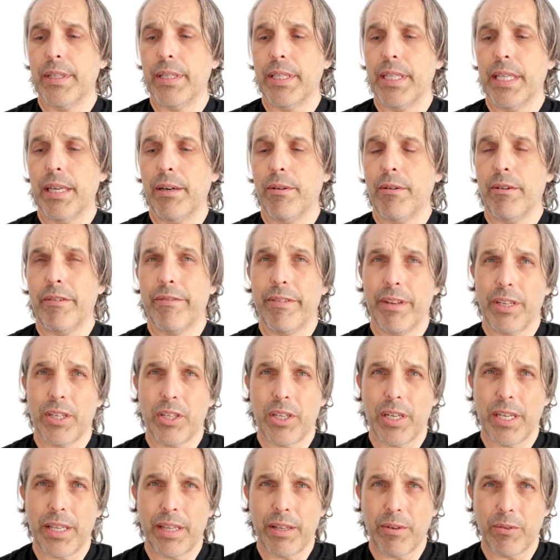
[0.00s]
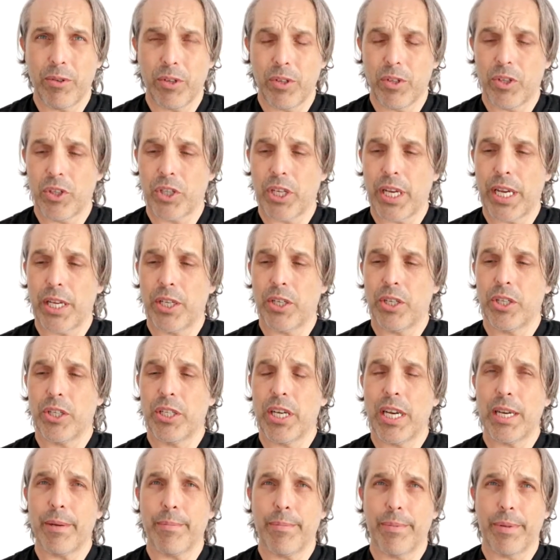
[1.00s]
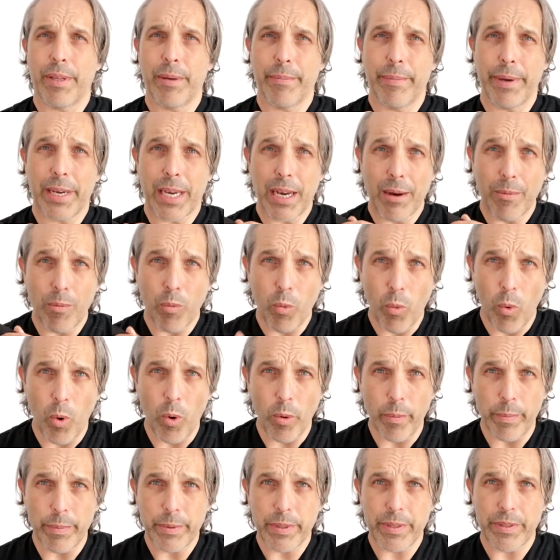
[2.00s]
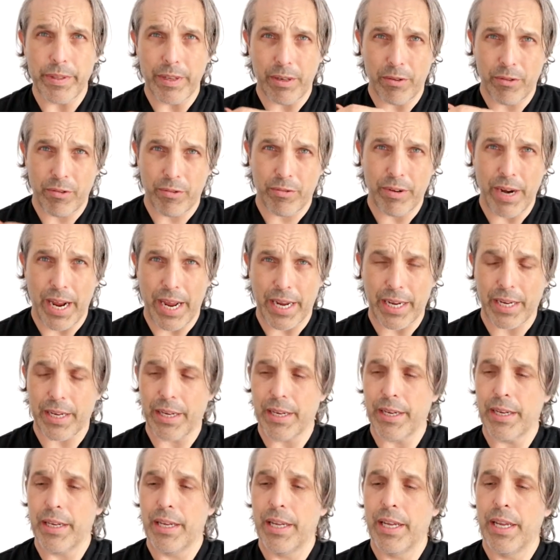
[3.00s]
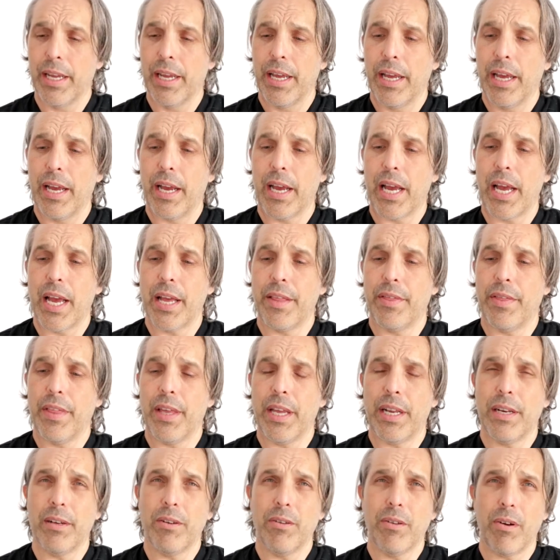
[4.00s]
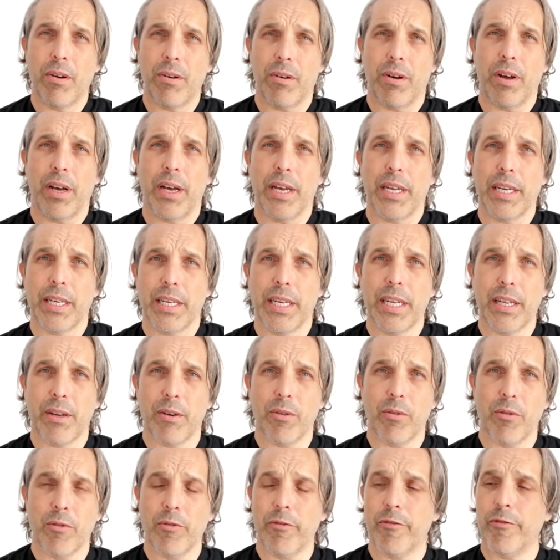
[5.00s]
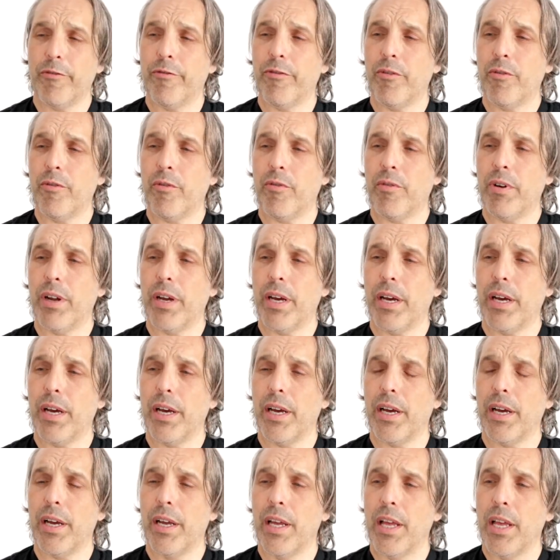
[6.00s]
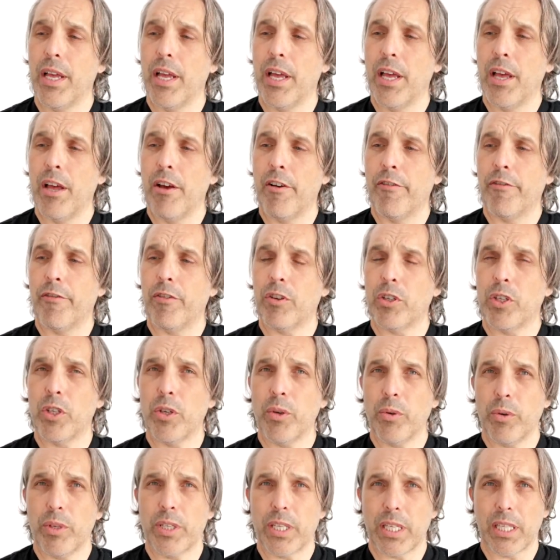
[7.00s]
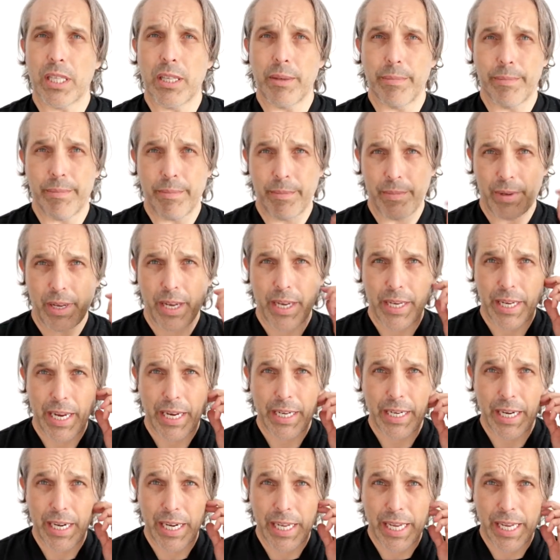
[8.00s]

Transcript: they'll just change shape. They'll become warped. They'll crack. And they're not ideal for using them again and